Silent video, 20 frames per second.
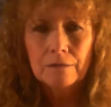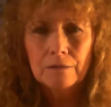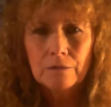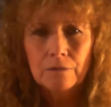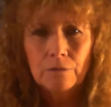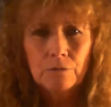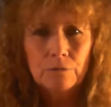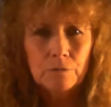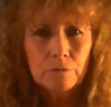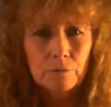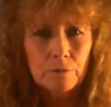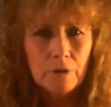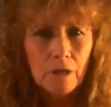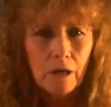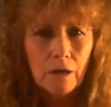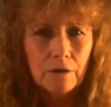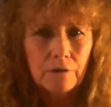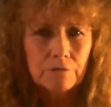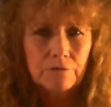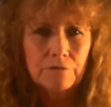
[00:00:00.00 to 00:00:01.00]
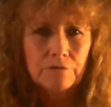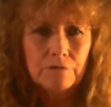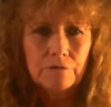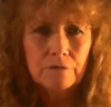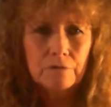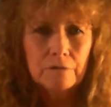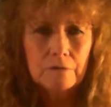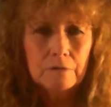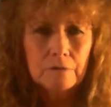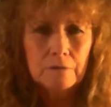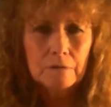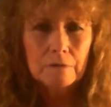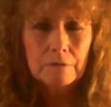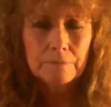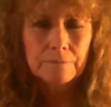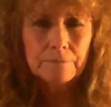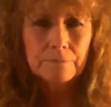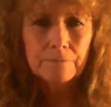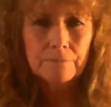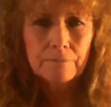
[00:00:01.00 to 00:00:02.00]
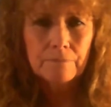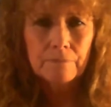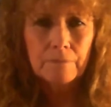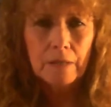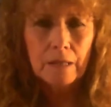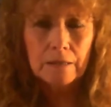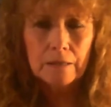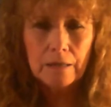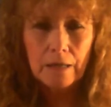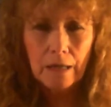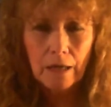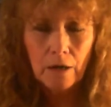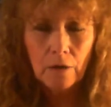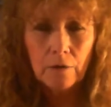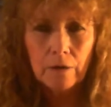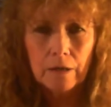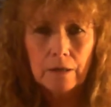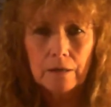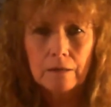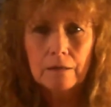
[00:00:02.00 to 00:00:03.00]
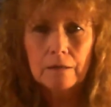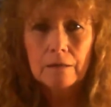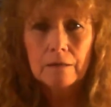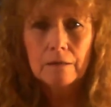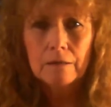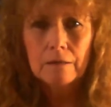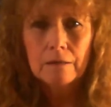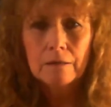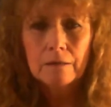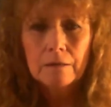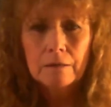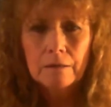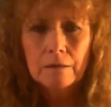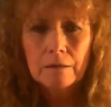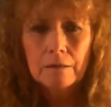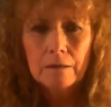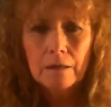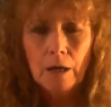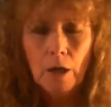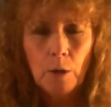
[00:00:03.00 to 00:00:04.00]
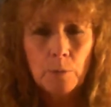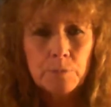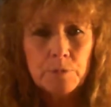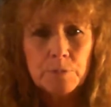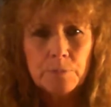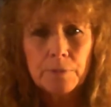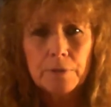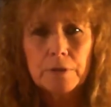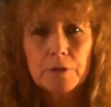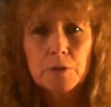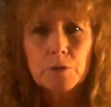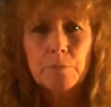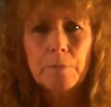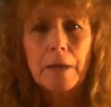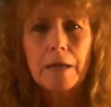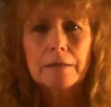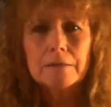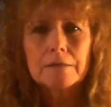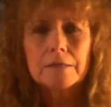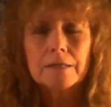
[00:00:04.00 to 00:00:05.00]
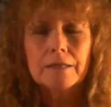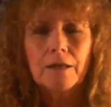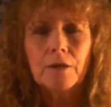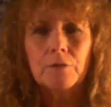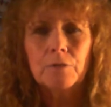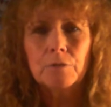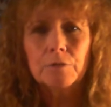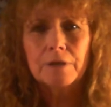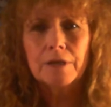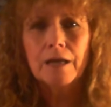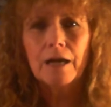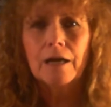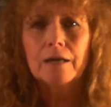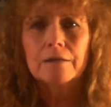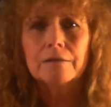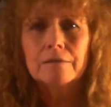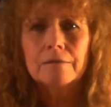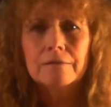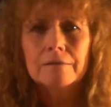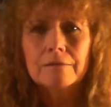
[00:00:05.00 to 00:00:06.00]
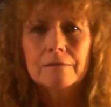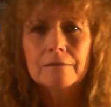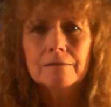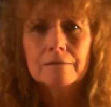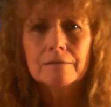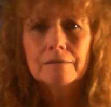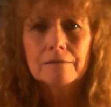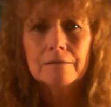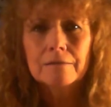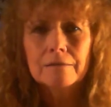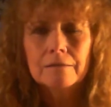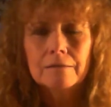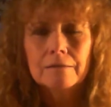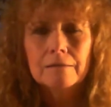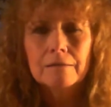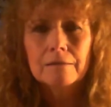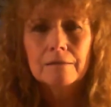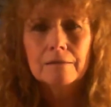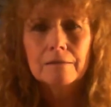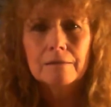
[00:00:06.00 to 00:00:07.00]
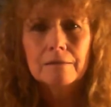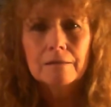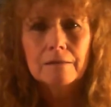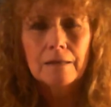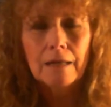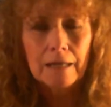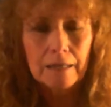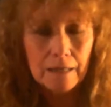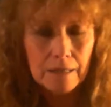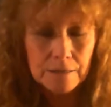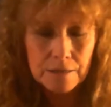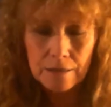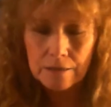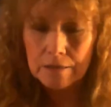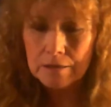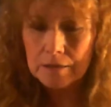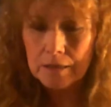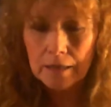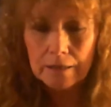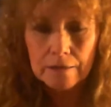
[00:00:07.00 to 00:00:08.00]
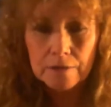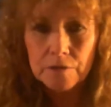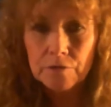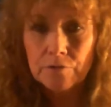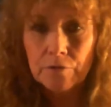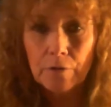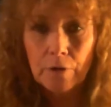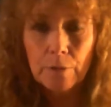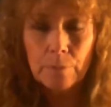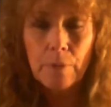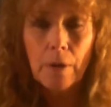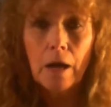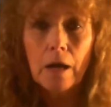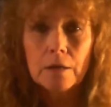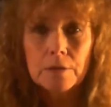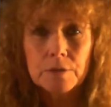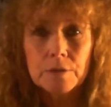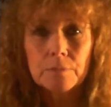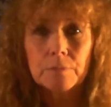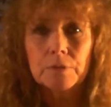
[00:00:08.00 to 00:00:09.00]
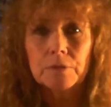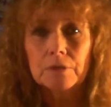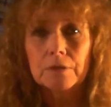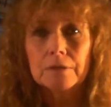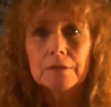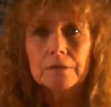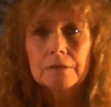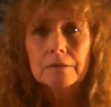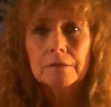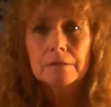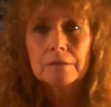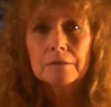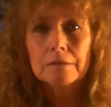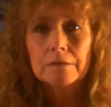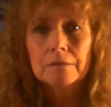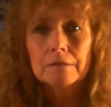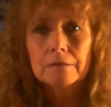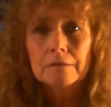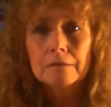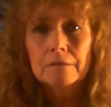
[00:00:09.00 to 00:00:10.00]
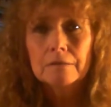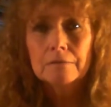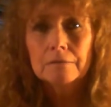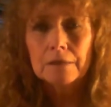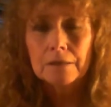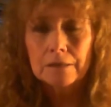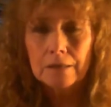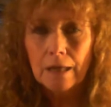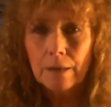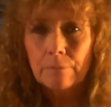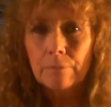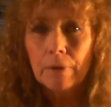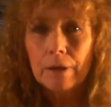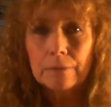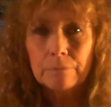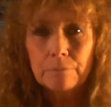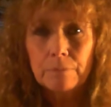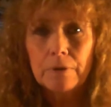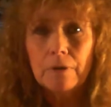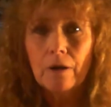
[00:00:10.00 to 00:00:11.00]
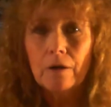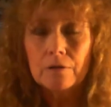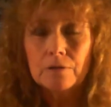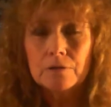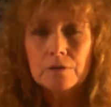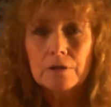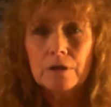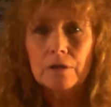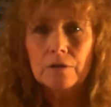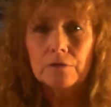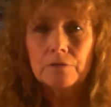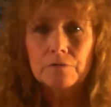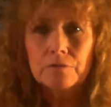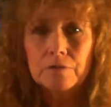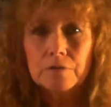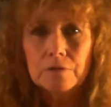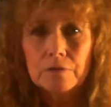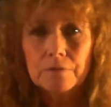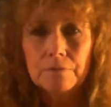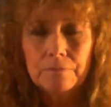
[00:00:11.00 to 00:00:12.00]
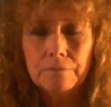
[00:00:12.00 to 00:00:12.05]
through love, and caring, helps put us back together again. And as I said, it's very possible that that might be ourselves.